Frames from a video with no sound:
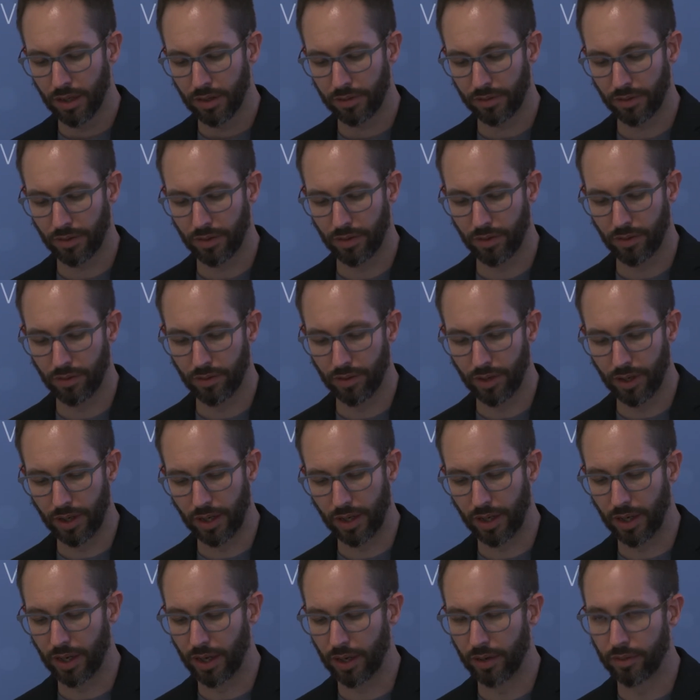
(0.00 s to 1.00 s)

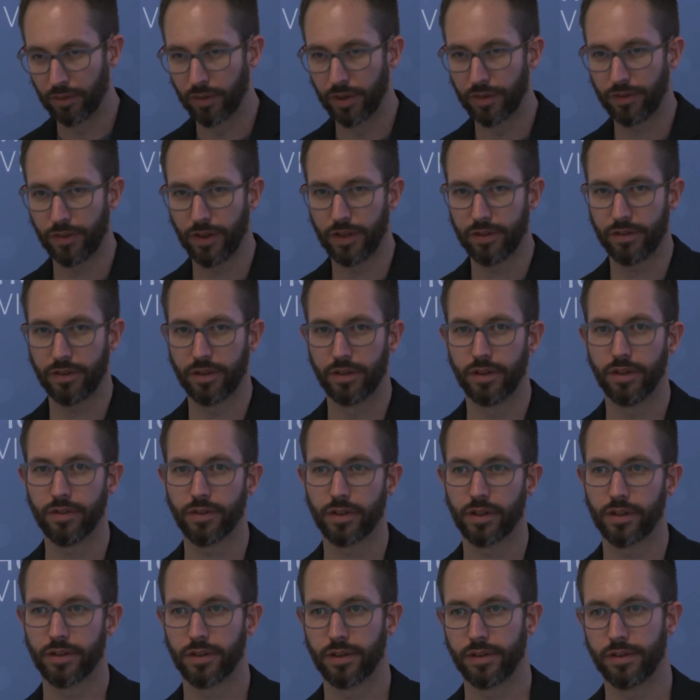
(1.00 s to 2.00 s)
So we faced a
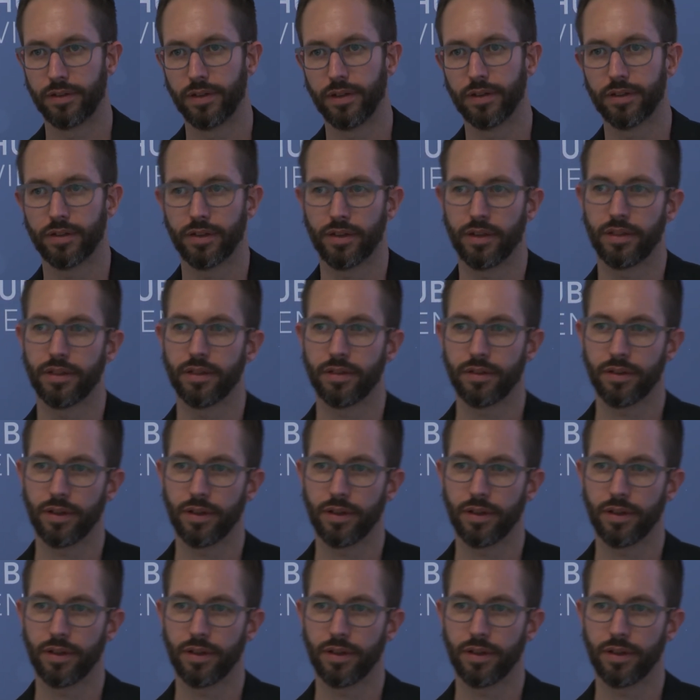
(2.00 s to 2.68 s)
difficult decision in the